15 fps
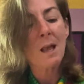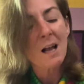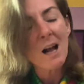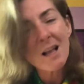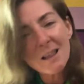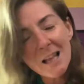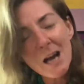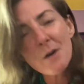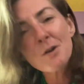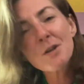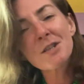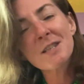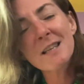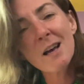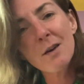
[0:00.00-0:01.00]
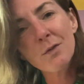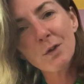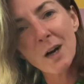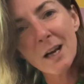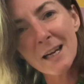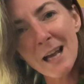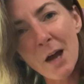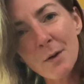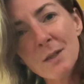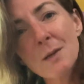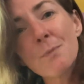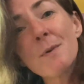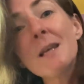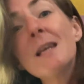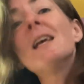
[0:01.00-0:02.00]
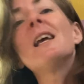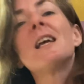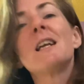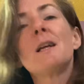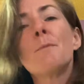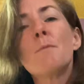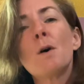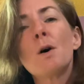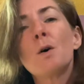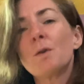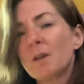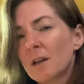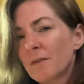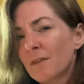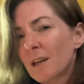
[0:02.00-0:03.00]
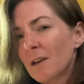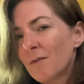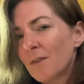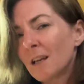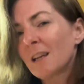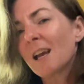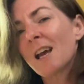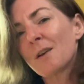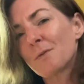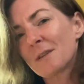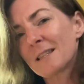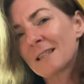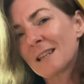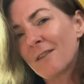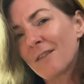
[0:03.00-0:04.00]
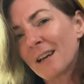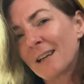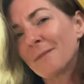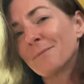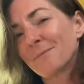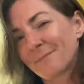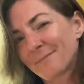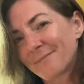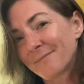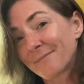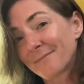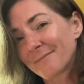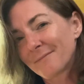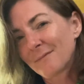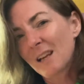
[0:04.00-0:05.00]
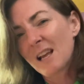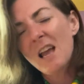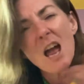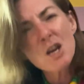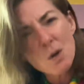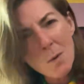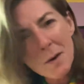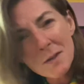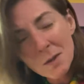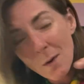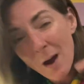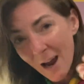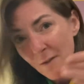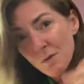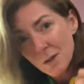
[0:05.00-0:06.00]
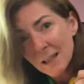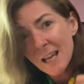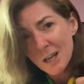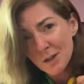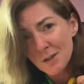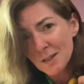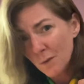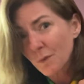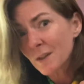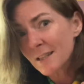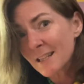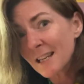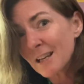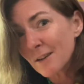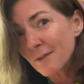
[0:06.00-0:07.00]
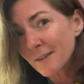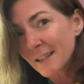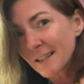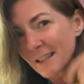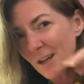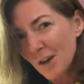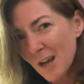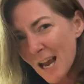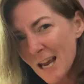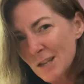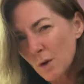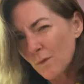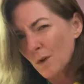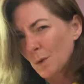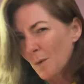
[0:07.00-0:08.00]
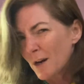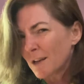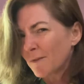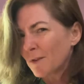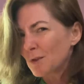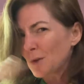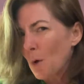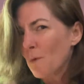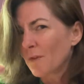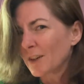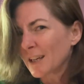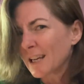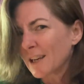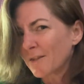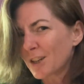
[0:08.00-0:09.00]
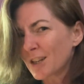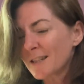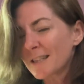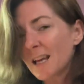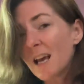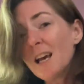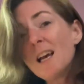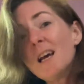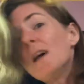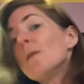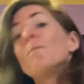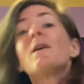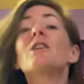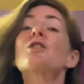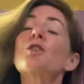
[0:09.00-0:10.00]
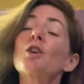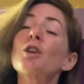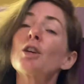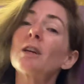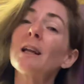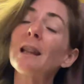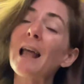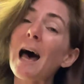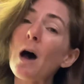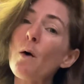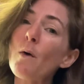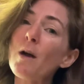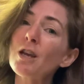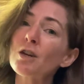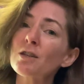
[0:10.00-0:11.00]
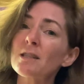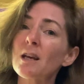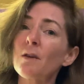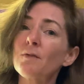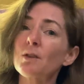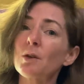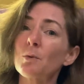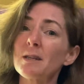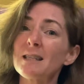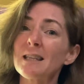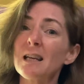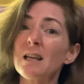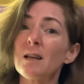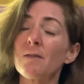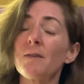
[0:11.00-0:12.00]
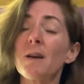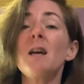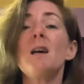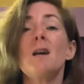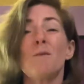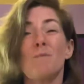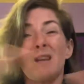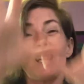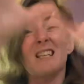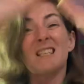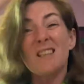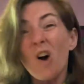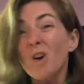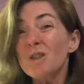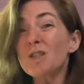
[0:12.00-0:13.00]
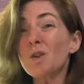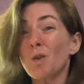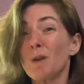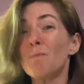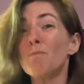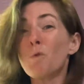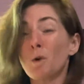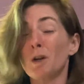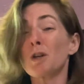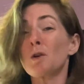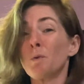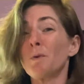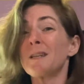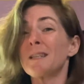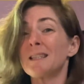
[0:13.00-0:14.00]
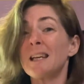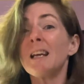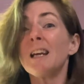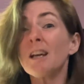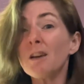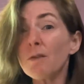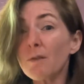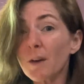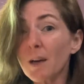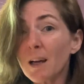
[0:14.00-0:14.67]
Allow yourself right now to be in a mode of giving and receiving. And you also have to let yourself receive, okay? So if you're one of those overgivers, make sure you're allowing yourself to receive, because also the more you receive,